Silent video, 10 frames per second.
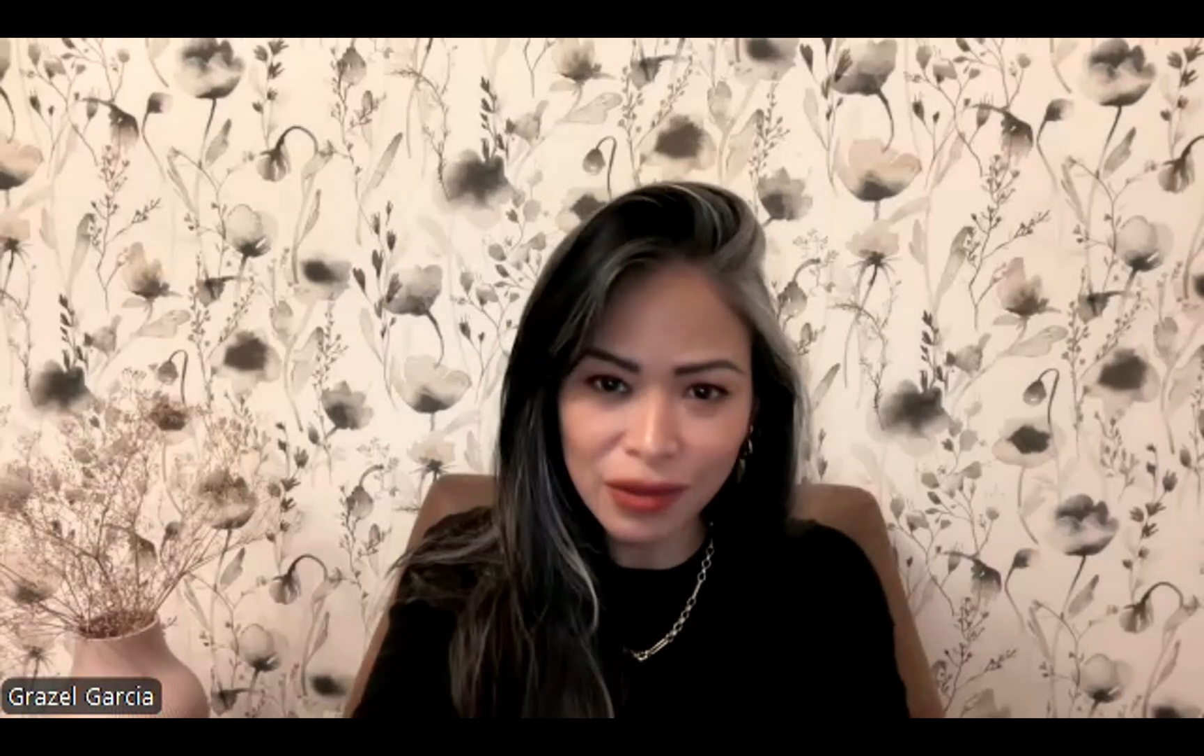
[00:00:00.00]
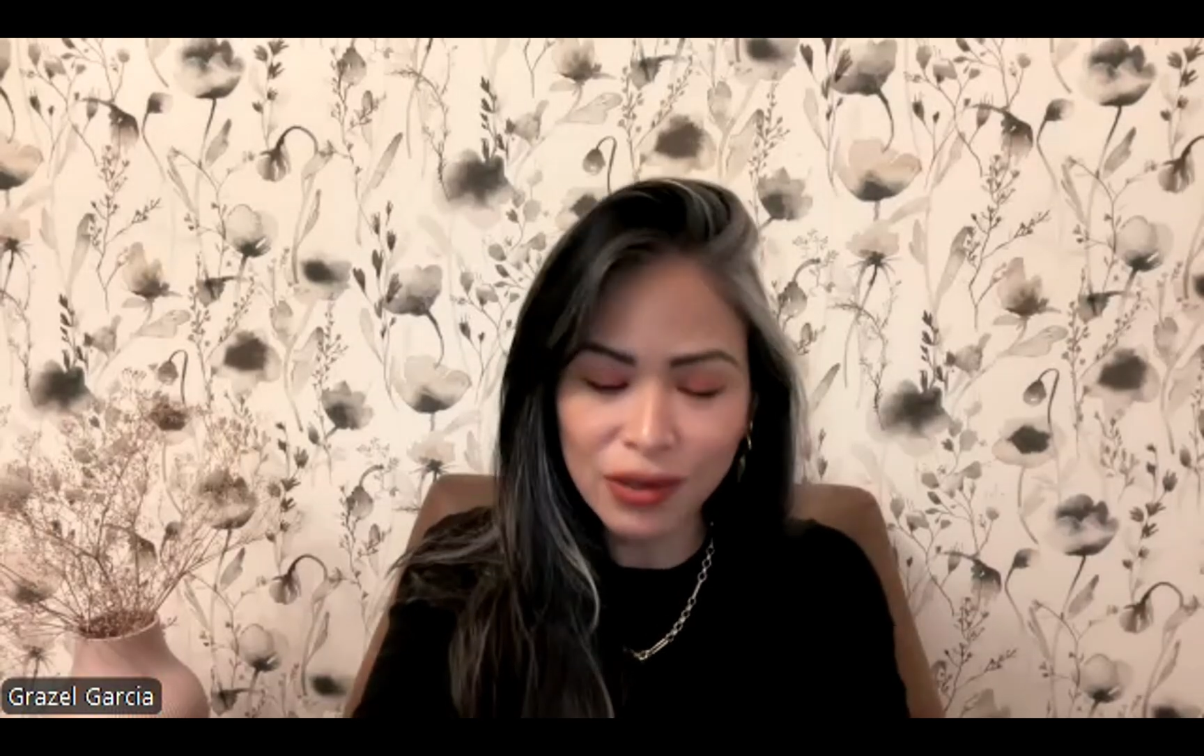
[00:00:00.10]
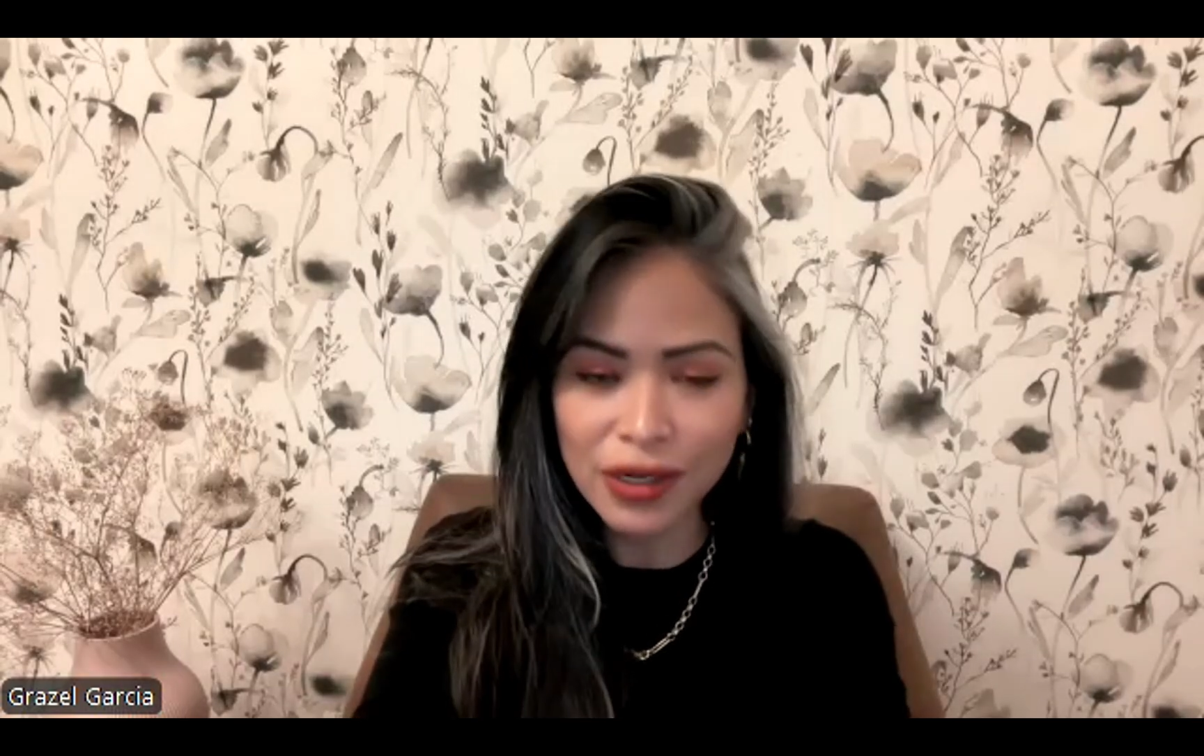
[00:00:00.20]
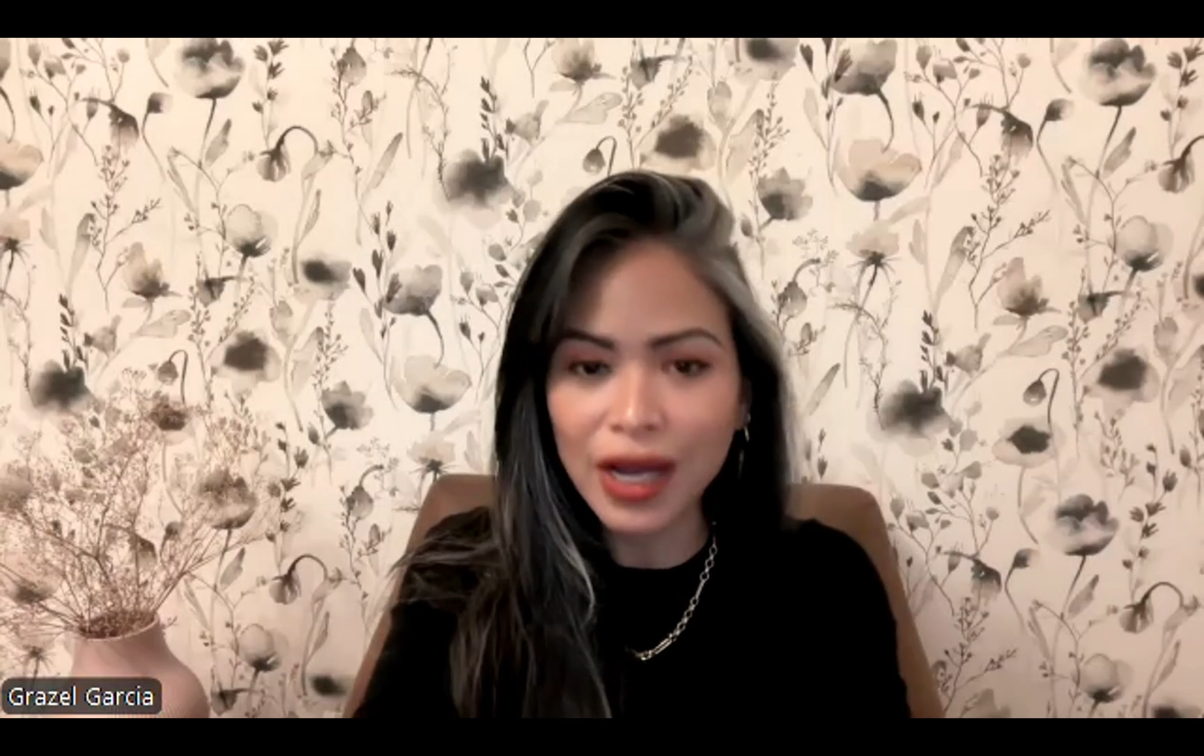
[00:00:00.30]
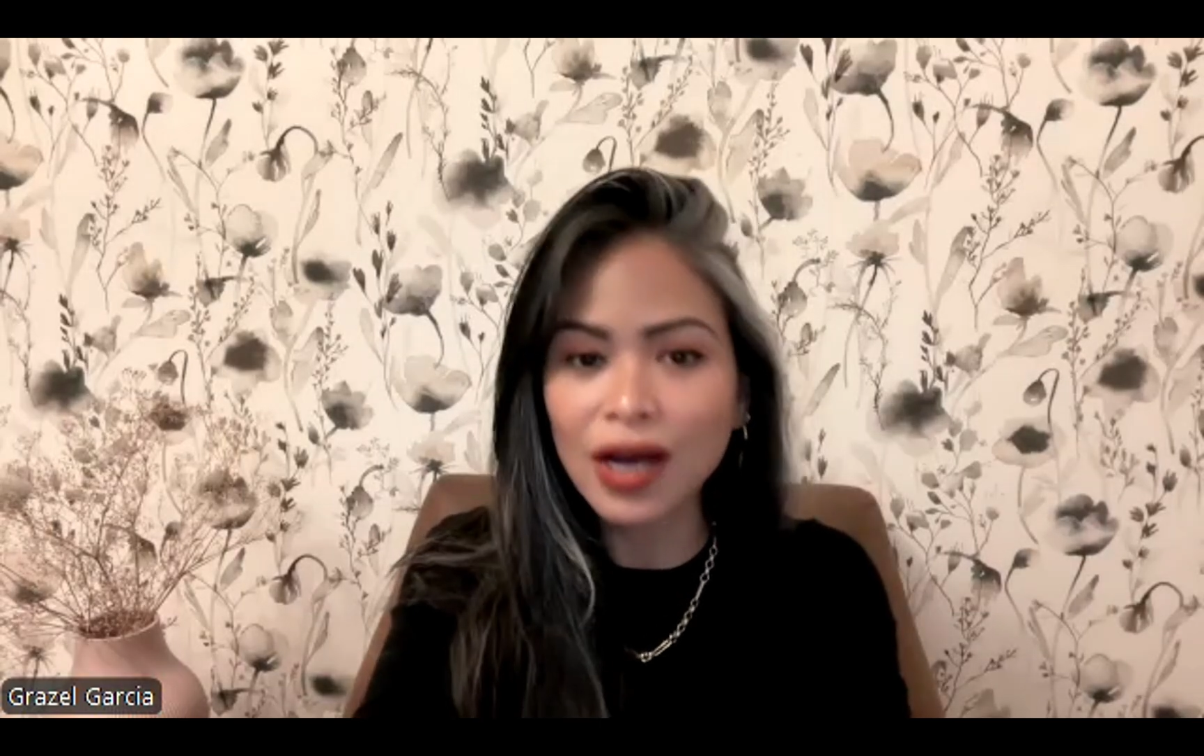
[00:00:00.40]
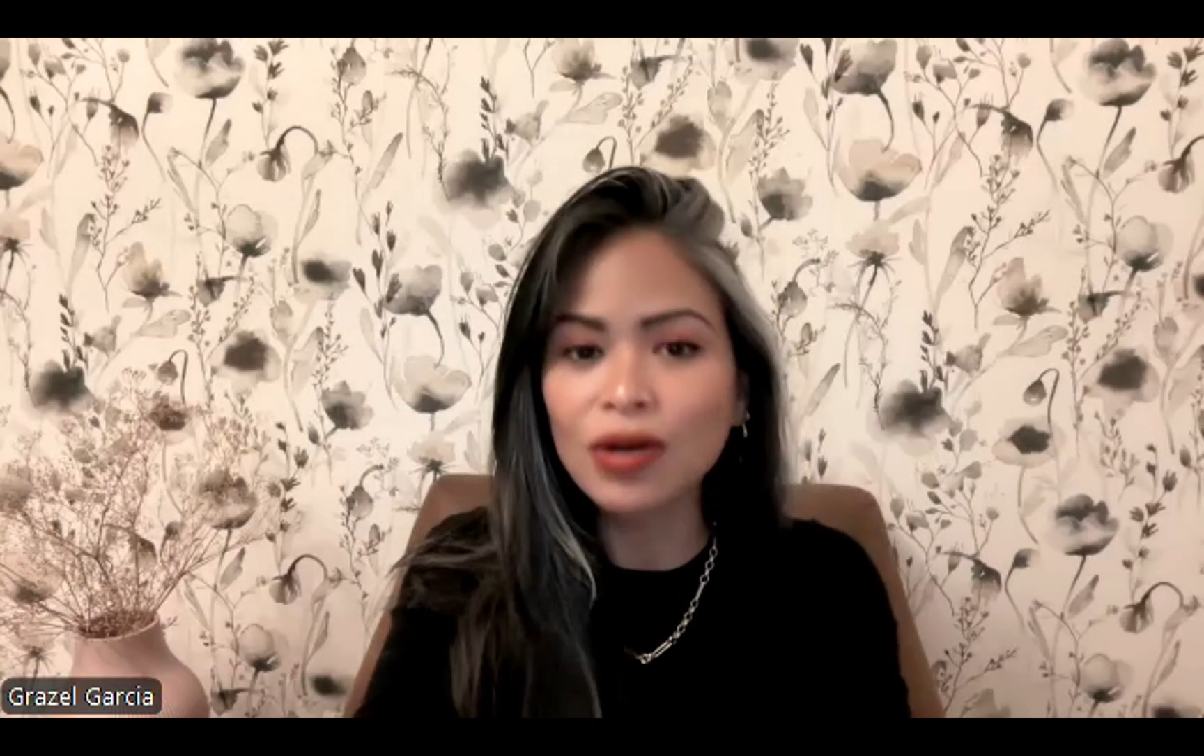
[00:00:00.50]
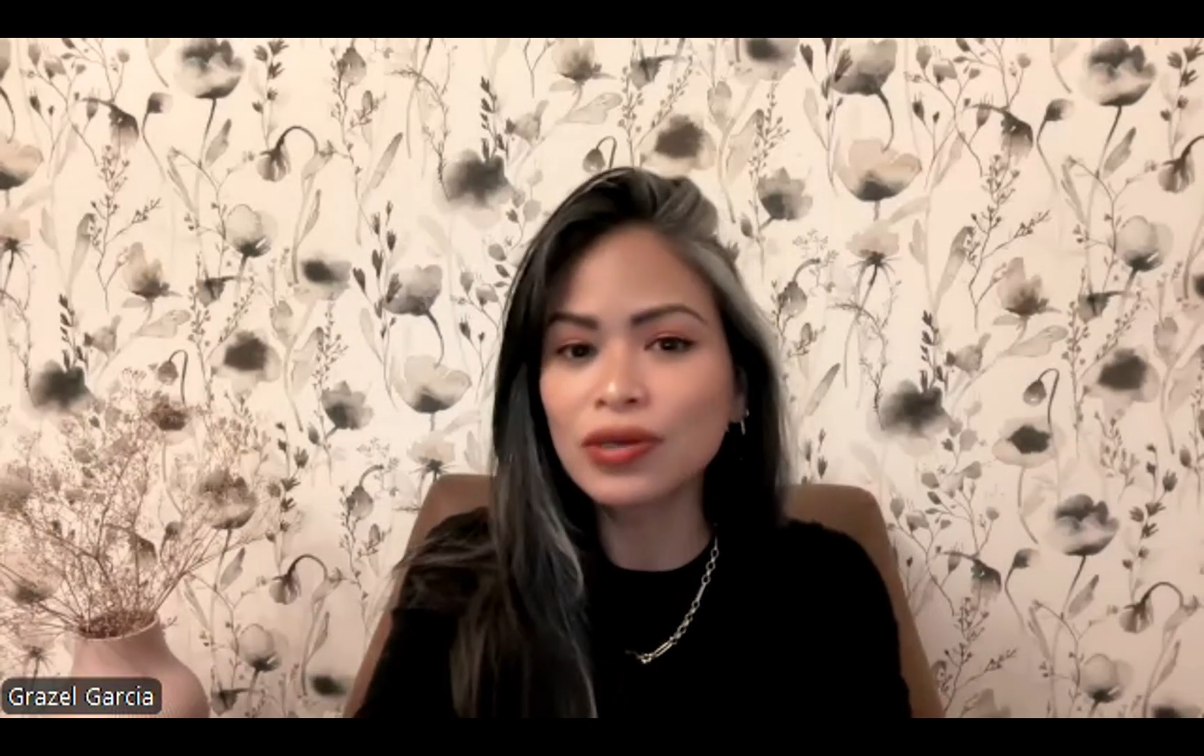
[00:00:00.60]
on how to